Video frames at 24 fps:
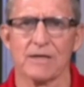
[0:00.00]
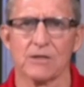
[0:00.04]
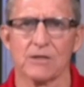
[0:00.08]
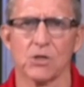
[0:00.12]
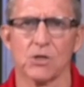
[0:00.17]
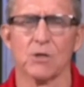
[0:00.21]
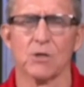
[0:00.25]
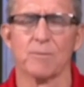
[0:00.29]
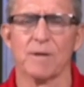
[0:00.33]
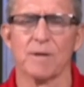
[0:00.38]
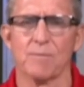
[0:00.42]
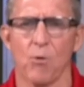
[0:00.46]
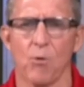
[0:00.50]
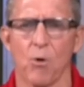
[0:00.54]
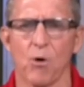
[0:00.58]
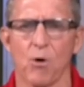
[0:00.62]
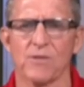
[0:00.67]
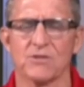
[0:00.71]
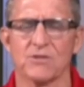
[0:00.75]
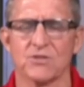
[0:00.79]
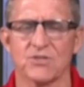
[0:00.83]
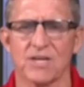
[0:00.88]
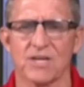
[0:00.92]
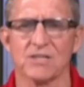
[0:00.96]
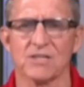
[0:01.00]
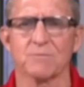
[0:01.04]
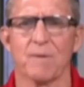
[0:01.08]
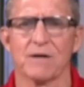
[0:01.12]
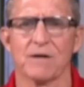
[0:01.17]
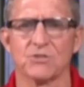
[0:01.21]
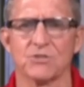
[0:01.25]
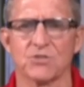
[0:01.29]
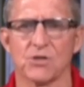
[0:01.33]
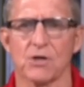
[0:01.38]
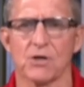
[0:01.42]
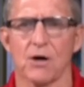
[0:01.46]
a little bit more than 6
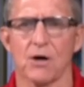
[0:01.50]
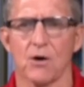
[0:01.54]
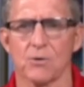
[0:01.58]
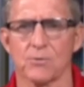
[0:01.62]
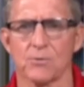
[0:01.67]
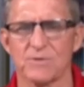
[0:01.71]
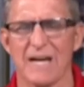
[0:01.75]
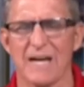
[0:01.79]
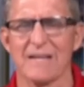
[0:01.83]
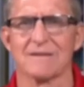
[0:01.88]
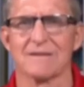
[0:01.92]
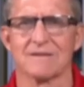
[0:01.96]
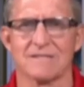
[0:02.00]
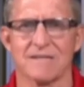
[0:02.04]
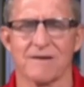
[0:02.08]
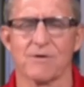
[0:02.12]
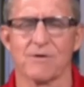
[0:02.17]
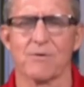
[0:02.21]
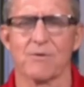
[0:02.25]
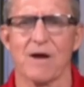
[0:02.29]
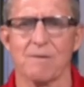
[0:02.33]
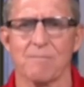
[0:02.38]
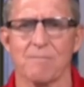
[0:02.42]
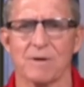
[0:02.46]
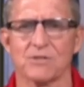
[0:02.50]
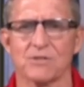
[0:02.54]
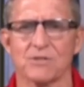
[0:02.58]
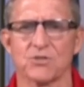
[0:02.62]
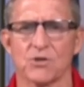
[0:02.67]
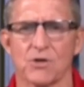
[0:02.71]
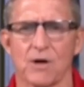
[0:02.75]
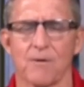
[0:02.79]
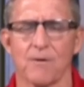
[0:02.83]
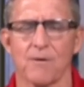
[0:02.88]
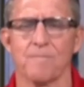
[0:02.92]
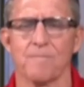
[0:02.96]
months ago, I think 7 or 8 months
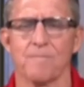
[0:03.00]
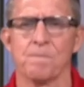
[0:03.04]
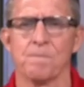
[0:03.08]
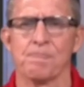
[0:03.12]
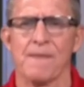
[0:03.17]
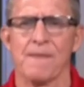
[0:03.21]
ago.